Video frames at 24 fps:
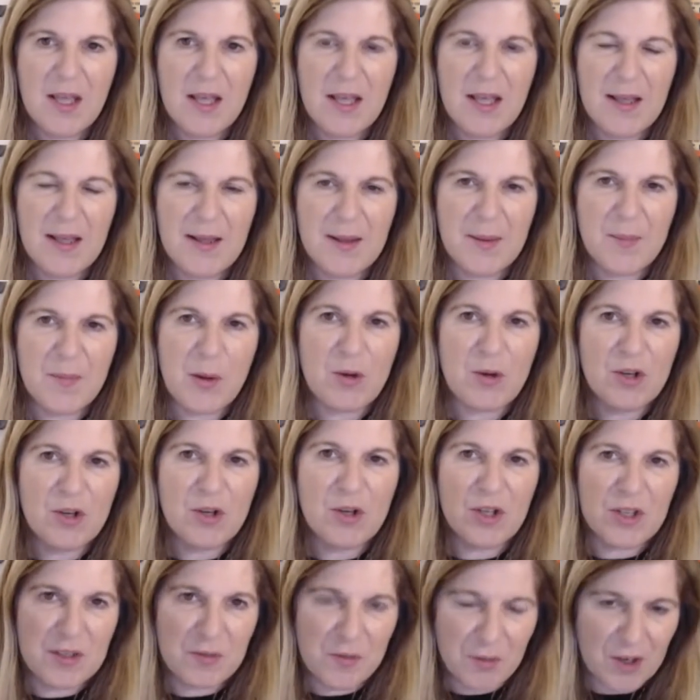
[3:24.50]
Um, they were
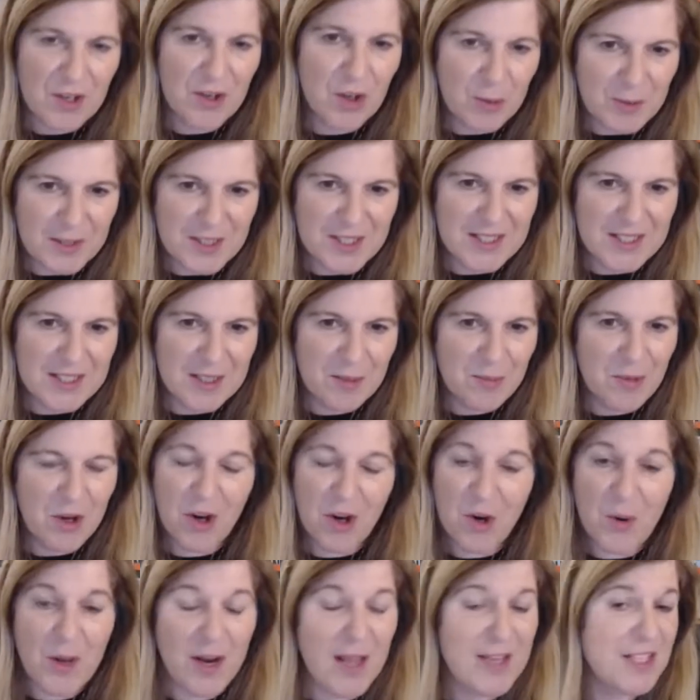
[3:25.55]
looking for a global
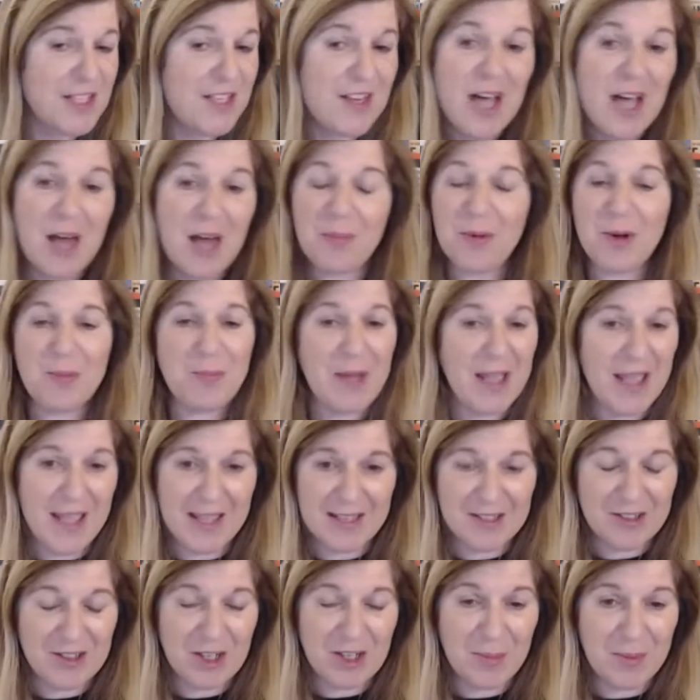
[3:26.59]
CMO, and I did not put my
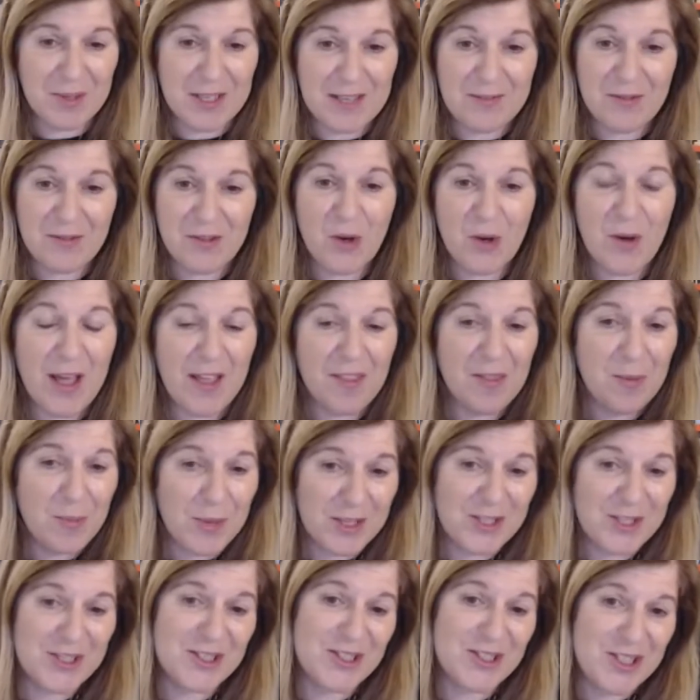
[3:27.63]
hand up, even though I had the
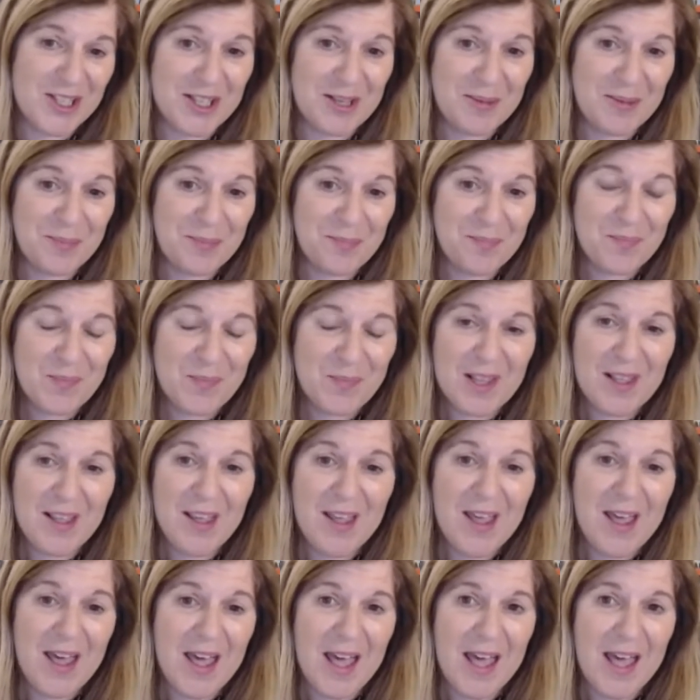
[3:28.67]
biggest team
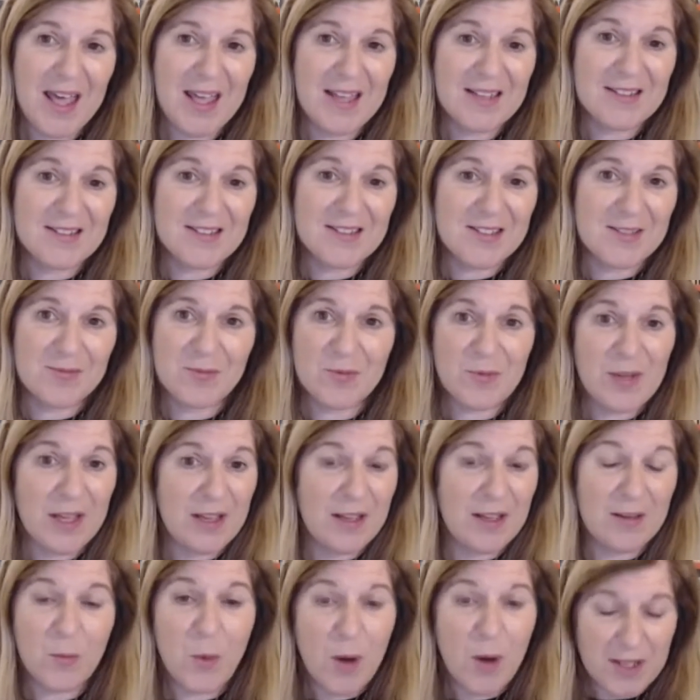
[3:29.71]
and
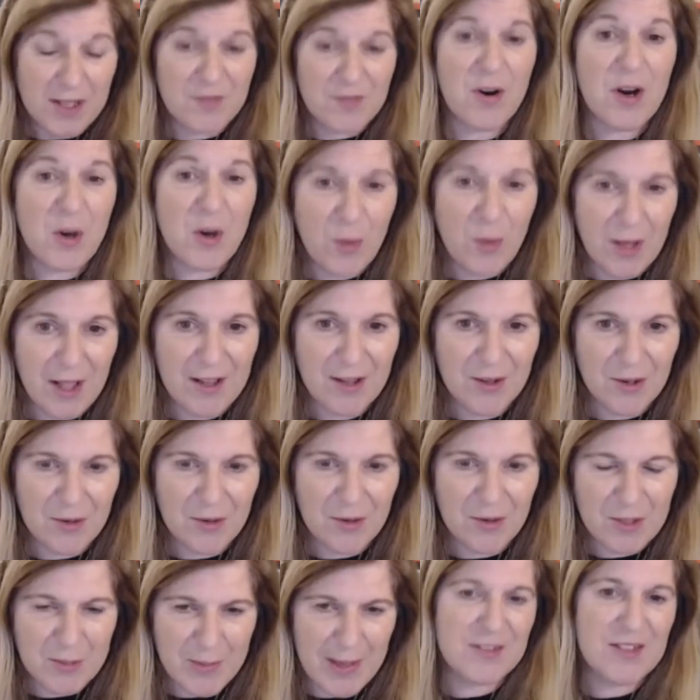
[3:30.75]
was very well
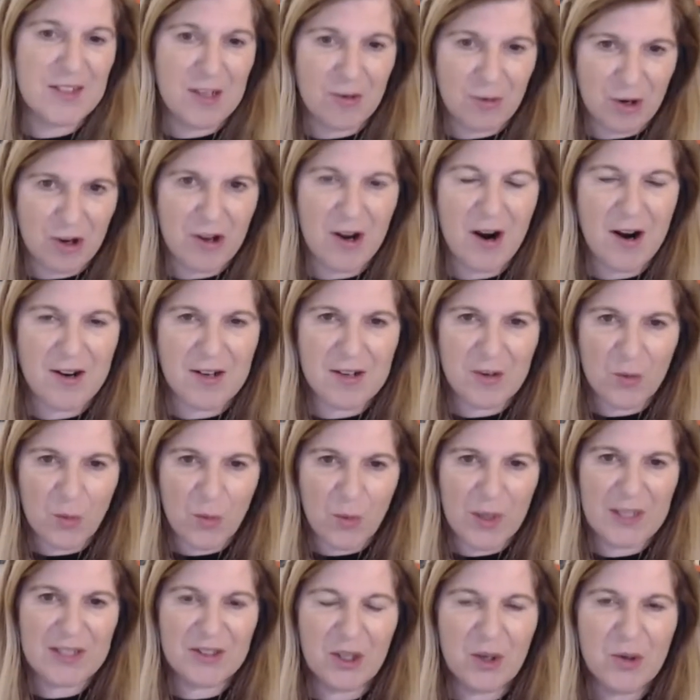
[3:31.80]
respected and regarded and
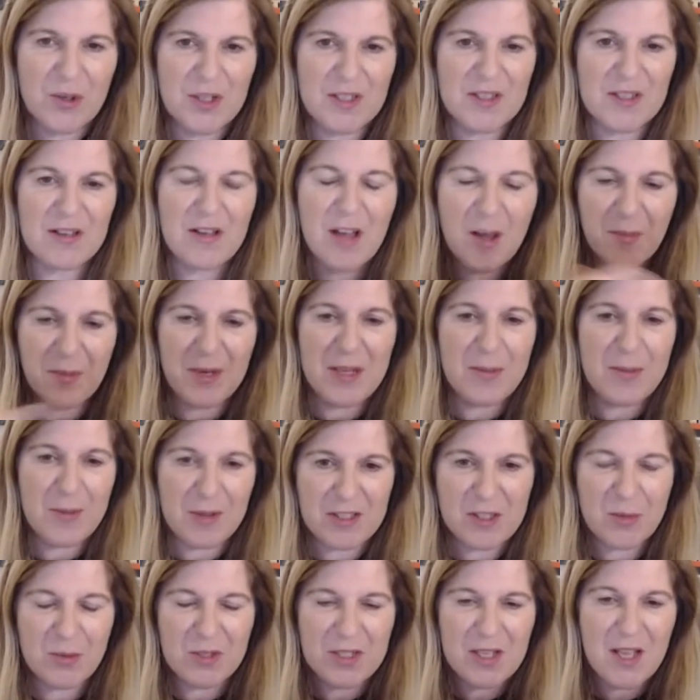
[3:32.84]
well known in the company
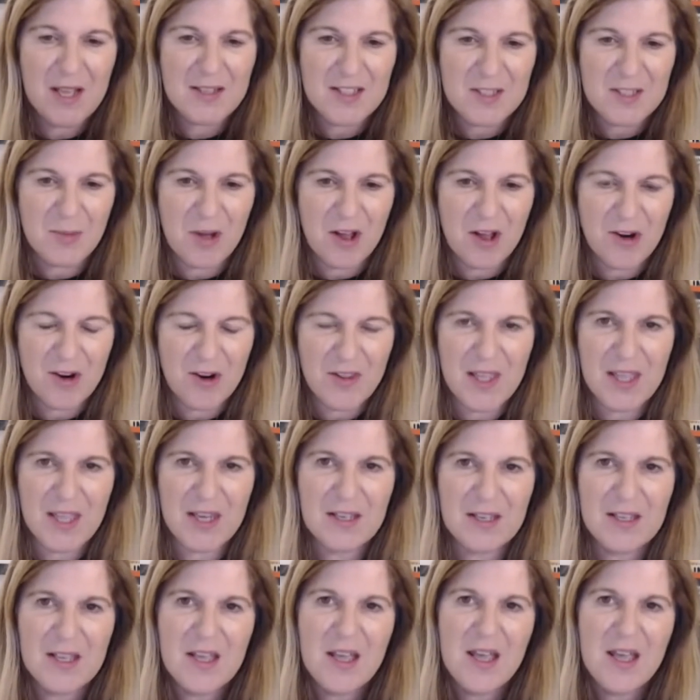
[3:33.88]
because it was a lot smaller then.